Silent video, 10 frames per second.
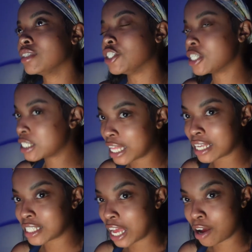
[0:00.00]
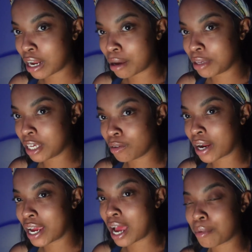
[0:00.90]
just that sound not being
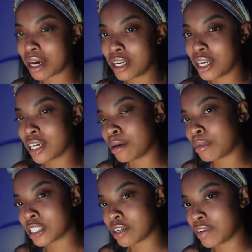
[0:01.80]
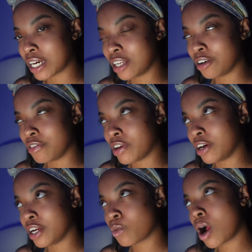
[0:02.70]
right, I'm kind of looking at myself like a little
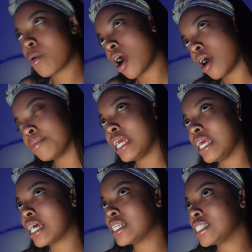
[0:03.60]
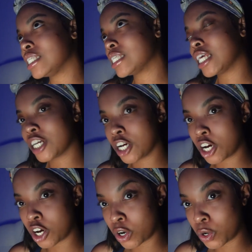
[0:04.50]
failure, womp womp, and I just need to let it
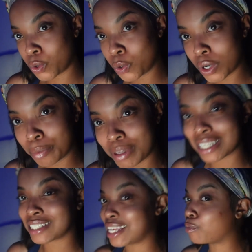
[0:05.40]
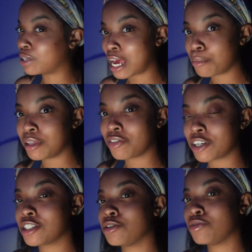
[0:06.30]
go, because that would not be the
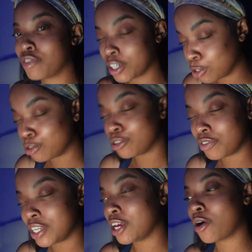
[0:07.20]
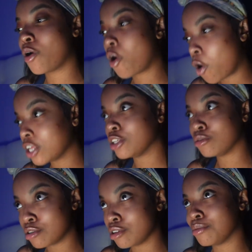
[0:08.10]
first for YouTube video on
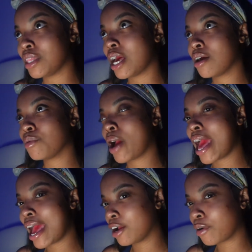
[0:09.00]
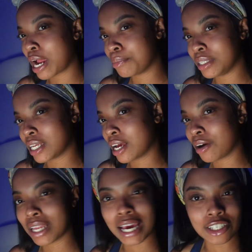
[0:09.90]
YouTube that had crappy
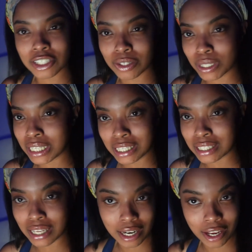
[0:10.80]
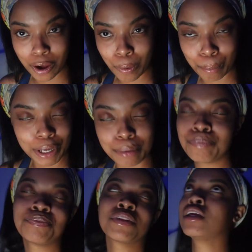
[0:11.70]
sound. Like I just really need to let it go, but
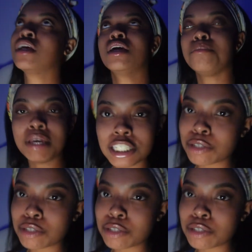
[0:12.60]
me